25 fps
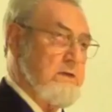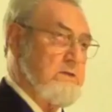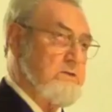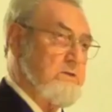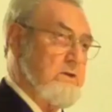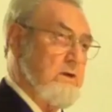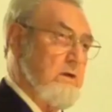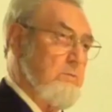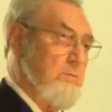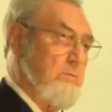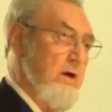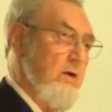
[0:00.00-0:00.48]

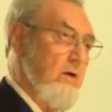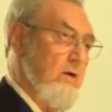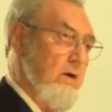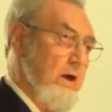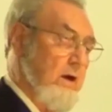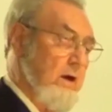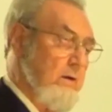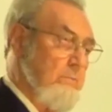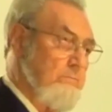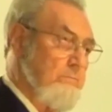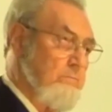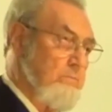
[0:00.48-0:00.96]
in
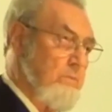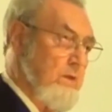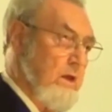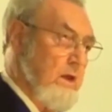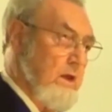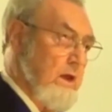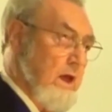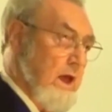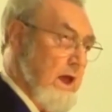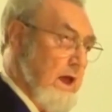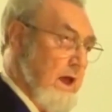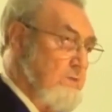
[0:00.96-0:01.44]
America
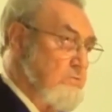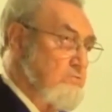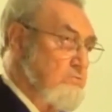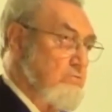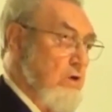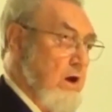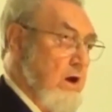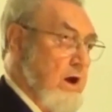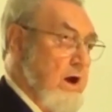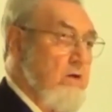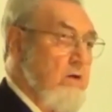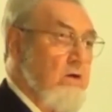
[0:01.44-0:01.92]
as
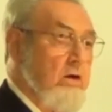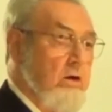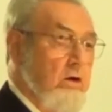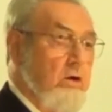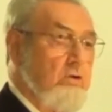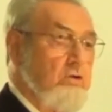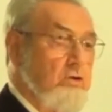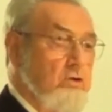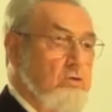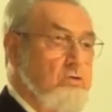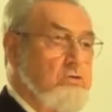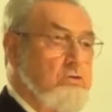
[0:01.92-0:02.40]
rare and
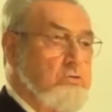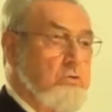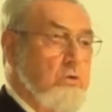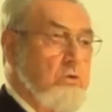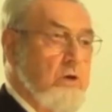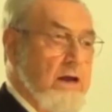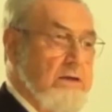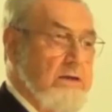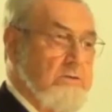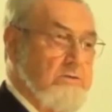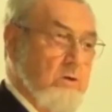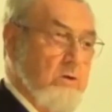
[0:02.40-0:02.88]

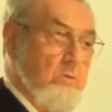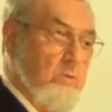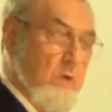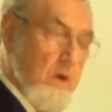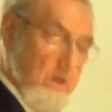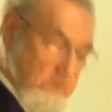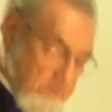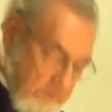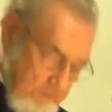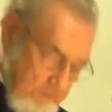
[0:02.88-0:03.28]
unusual as it was